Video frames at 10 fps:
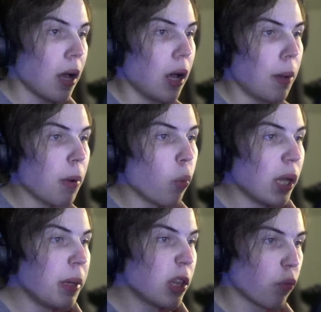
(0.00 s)

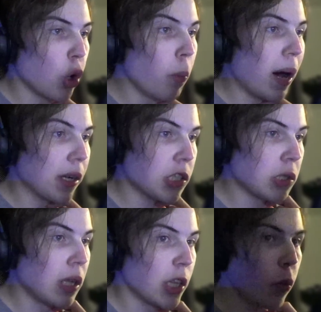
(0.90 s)
Well, I mean, the robot is
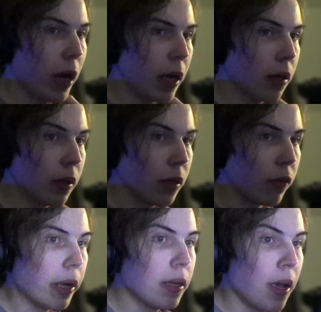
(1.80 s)
still on the way,
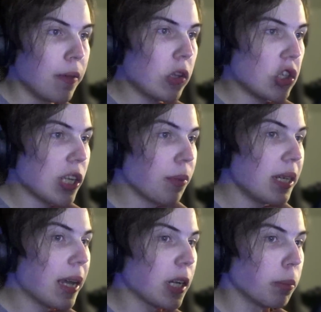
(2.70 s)
right? This is
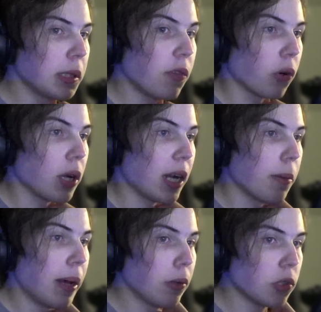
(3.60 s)
something I'd completely forgotten
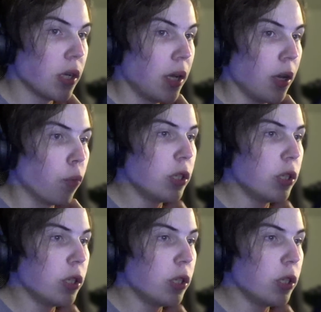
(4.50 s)
about. We